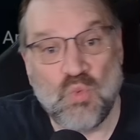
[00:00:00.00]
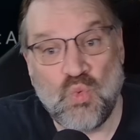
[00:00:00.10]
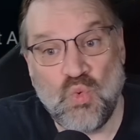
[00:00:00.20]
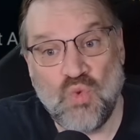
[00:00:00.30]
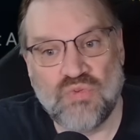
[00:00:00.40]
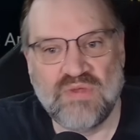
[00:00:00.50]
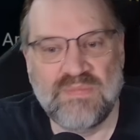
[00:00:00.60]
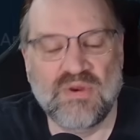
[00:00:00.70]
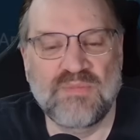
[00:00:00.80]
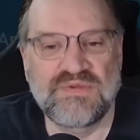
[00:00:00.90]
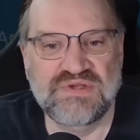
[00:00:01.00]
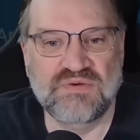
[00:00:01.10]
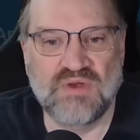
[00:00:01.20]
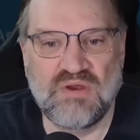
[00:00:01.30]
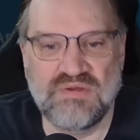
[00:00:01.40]
Ooh, 3 purples in a
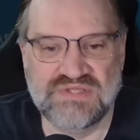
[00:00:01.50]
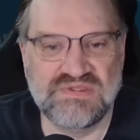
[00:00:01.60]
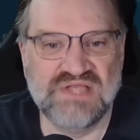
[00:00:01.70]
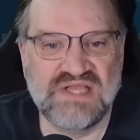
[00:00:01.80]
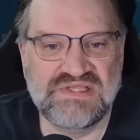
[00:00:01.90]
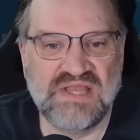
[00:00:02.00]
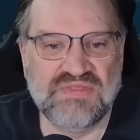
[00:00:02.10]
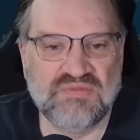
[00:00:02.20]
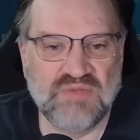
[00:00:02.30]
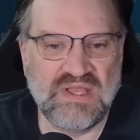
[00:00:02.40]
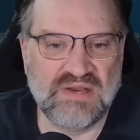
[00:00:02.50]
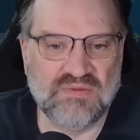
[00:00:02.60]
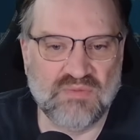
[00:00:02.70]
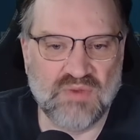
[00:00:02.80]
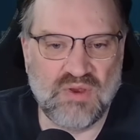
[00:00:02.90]
row. It's always nice to get 3 in a
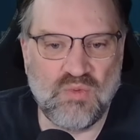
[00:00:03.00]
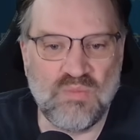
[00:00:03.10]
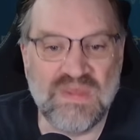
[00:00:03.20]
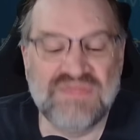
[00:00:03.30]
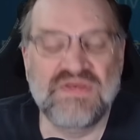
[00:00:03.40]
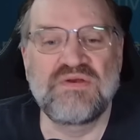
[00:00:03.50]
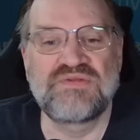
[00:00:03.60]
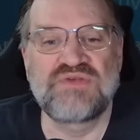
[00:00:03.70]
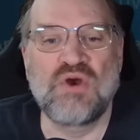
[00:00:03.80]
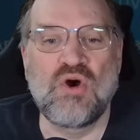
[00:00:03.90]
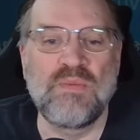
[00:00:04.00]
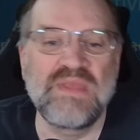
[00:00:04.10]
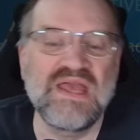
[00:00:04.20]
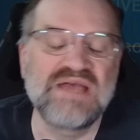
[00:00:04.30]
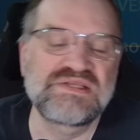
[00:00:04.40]
row. Mythical Tome.
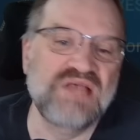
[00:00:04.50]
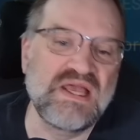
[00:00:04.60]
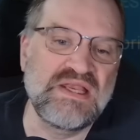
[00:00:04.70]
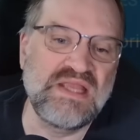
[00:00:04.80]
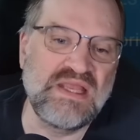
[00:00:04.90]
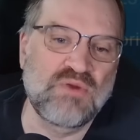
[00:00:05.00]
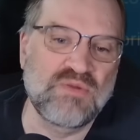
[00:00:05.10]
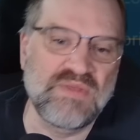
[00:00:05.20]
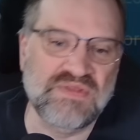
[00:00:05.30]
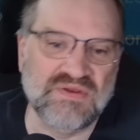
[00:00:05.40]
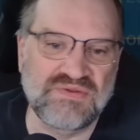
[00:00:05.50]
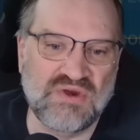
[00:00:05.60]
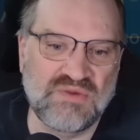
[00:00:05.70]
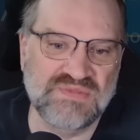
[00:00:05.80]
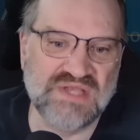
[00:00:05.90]
Yes, I need more Mythical
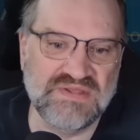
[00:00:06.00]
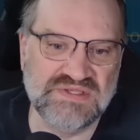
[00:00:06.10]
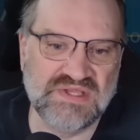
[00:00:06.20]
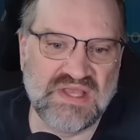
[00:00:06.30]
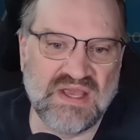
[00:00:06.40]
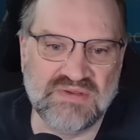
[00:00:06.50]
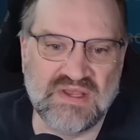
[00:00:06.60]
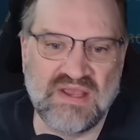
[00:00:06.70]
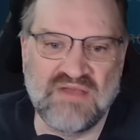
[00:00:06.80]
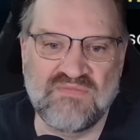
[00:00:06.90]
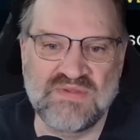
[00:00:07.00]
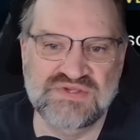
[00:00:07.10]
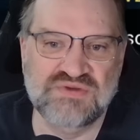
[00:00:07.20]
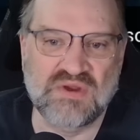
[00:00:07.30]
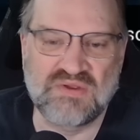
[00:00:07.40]
Tomes on this account. I have been
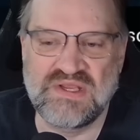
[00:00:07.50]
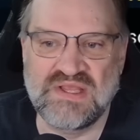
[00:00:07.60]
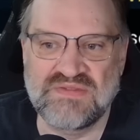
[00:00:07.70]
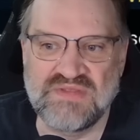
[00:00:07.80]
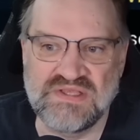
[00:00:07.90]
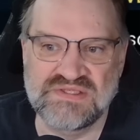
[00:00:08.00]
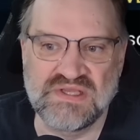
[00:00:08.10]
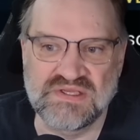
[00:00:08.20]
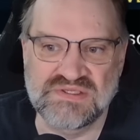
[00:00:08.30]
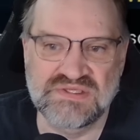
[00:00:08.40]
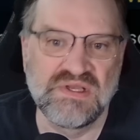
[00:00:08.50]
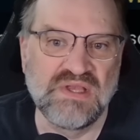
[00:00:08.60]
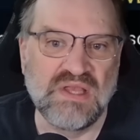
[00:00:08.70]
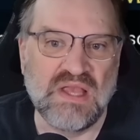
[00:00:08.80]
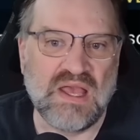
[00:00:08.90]
struggling to get these things.
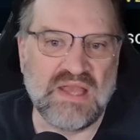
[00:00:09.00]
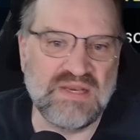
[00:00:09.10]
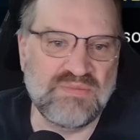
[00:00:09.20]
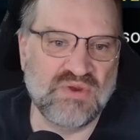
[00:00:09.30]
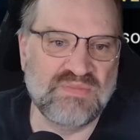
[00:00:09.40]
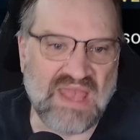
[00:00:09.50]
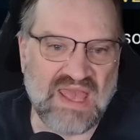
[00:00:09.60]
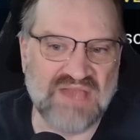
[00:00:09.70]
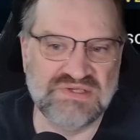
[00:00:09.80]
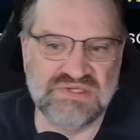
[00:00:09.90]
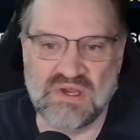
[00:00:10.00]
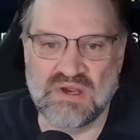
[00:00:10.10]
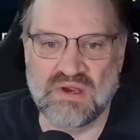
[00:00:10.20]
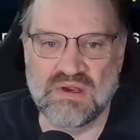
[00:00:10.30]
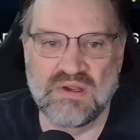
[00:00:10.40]
I need to book my
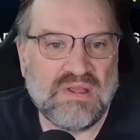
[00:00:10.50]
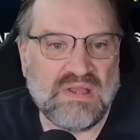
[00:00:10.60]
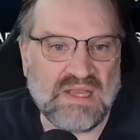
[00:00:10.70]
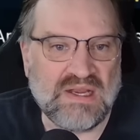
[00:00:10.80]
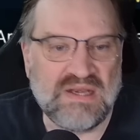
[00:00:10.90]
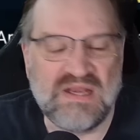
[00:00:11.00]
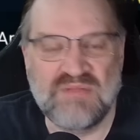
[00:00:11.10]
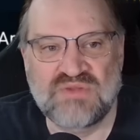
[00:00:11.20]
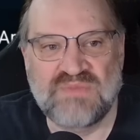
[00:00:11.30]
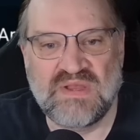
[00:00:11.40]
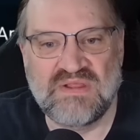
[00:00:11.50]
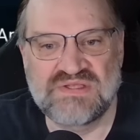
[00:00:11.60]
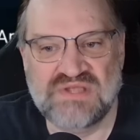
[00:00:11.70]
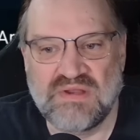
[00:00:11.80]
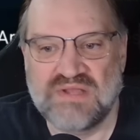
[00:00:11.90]
Ashnar, and I need to book my
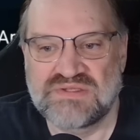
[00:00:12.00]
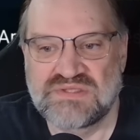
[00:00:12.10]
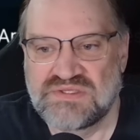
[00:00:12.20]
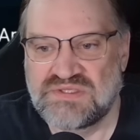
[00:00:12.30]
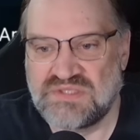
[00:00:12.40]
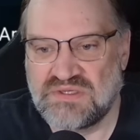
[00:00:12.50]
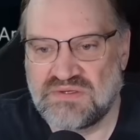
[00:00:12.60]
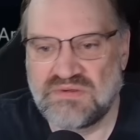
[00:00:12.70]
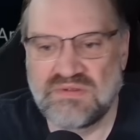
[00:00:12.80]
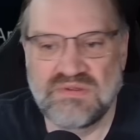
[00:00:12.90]
Lazarius. So